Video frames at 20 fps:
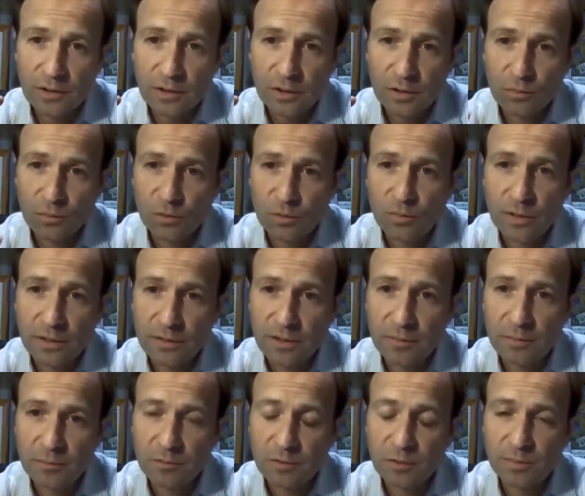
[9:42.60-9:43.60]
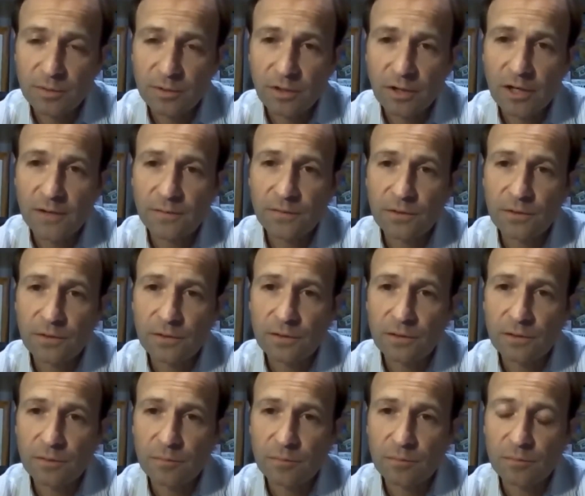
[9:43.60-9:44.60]
then require them to
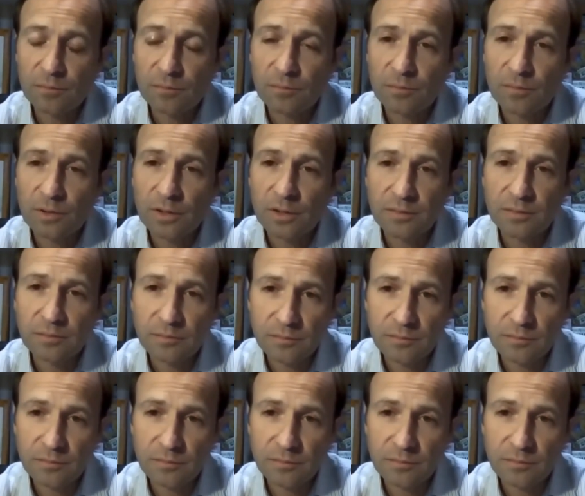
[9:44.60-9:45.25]
be offered,